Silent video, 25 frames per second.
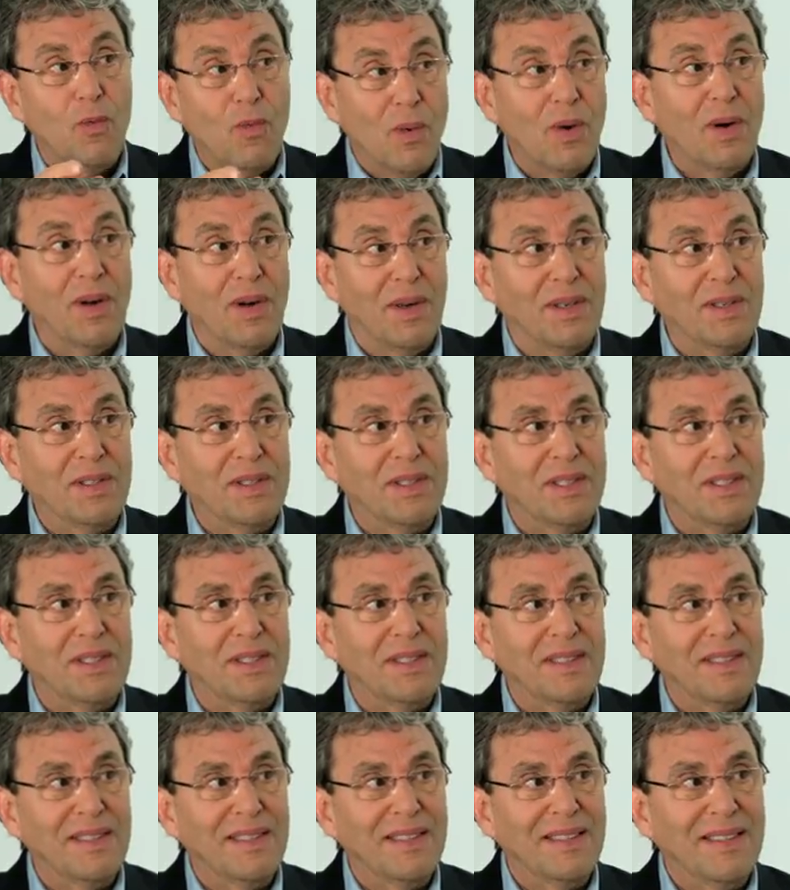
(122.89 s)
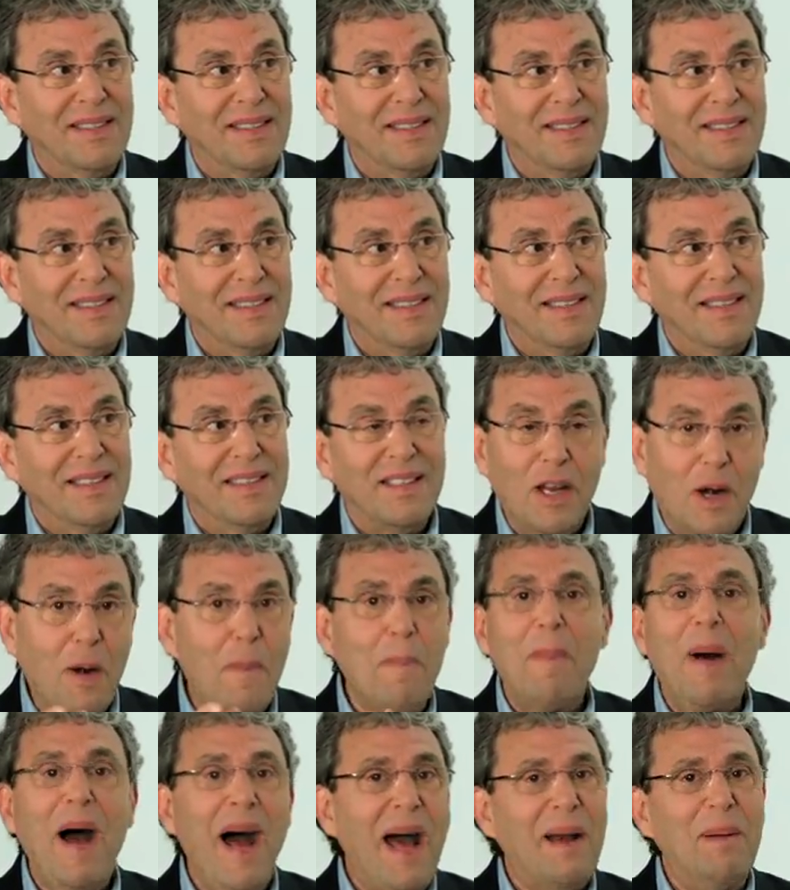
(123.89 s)
words that are
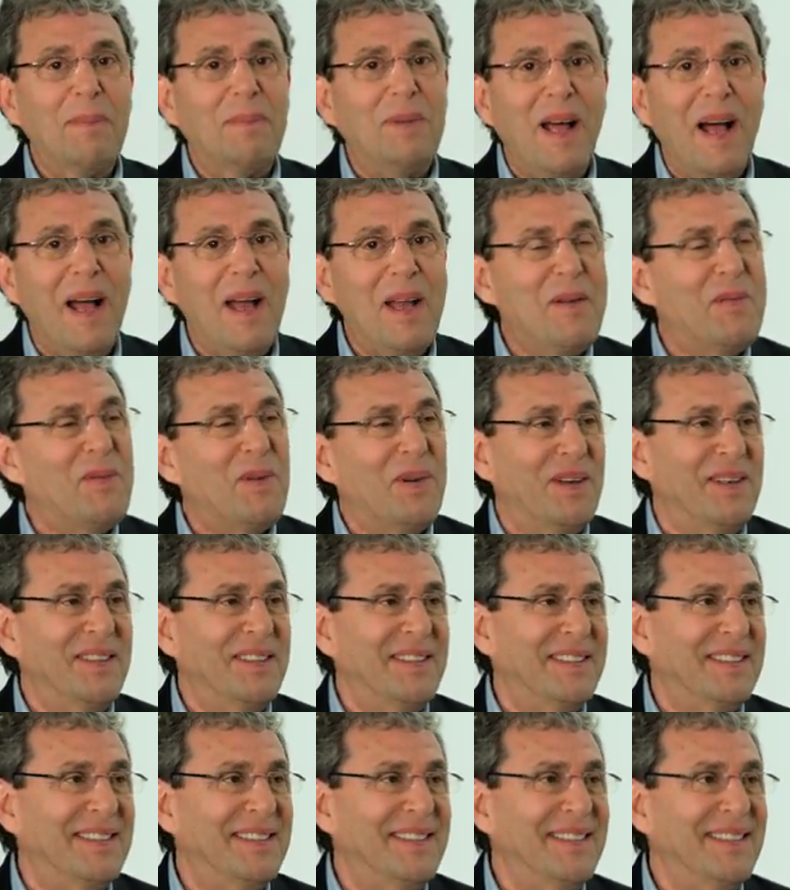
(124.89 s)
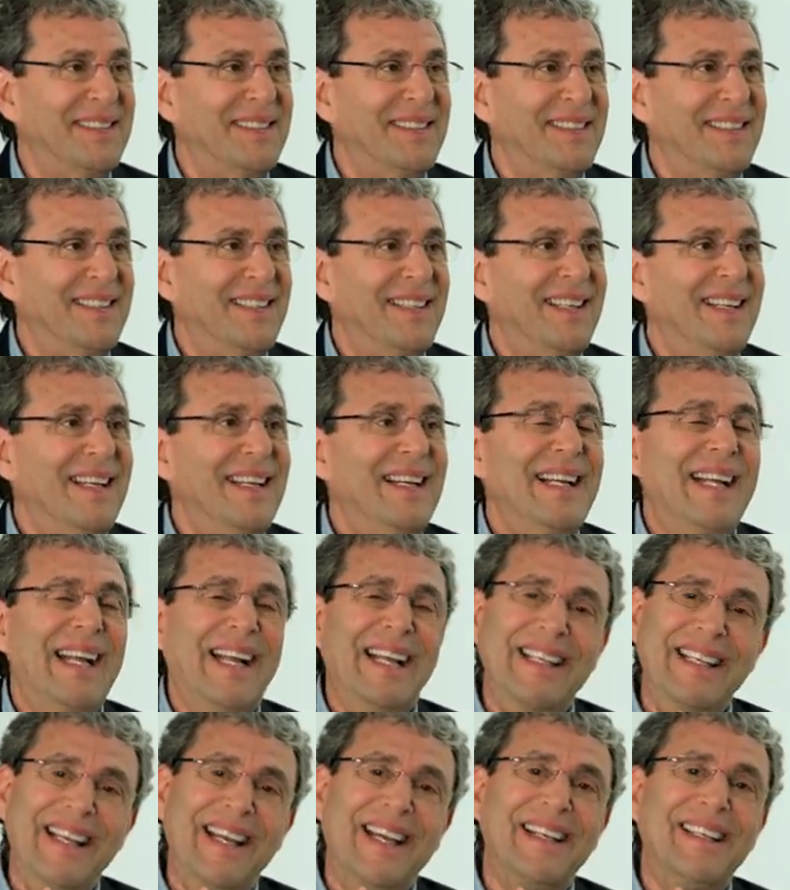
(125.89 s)
bottom line words.
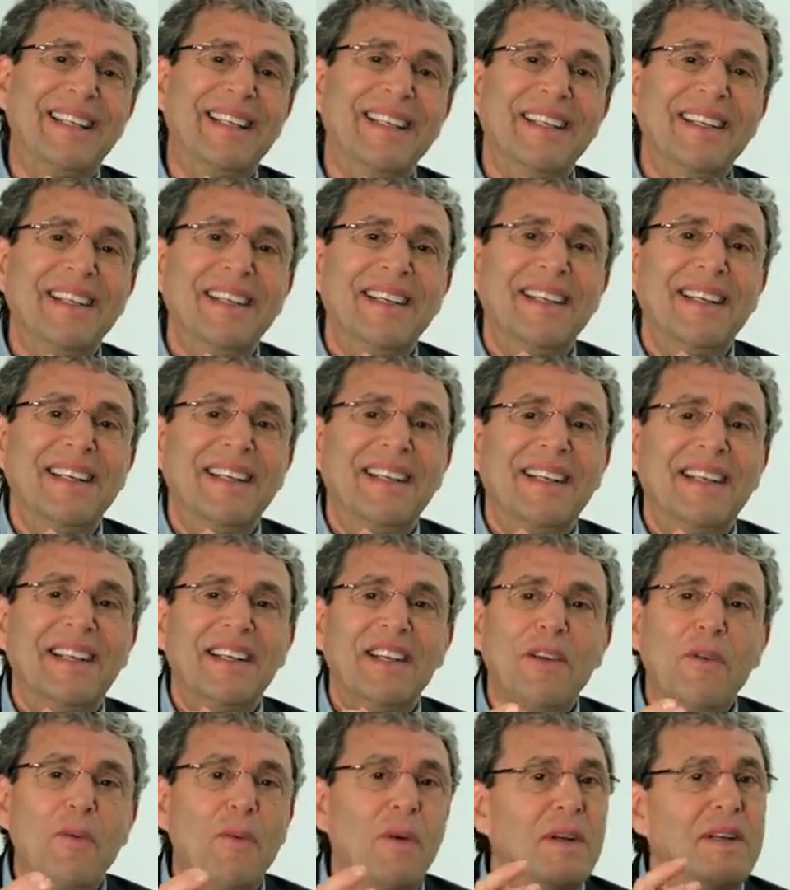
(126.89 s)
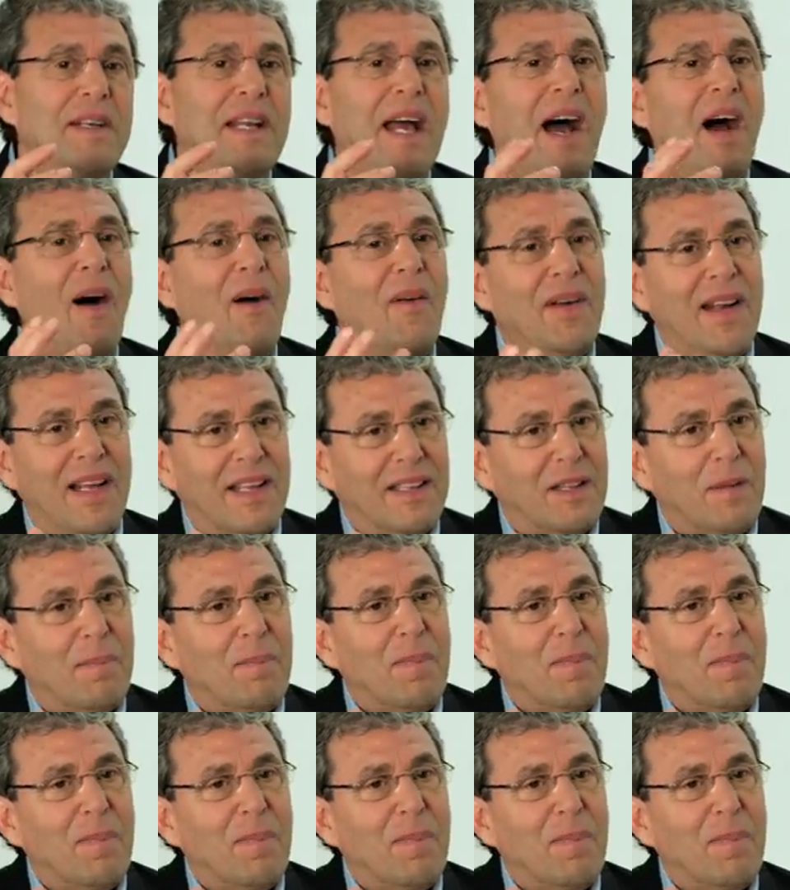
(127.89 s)
And yet, we're down at the